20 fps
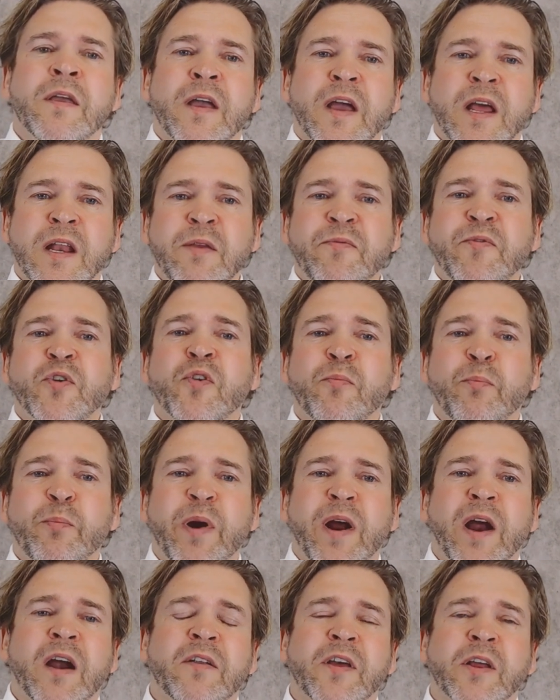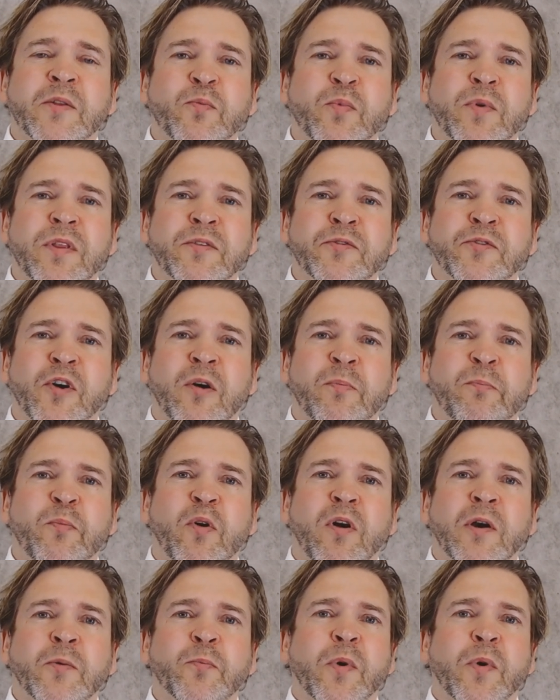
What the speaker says: And if you compare that with the top part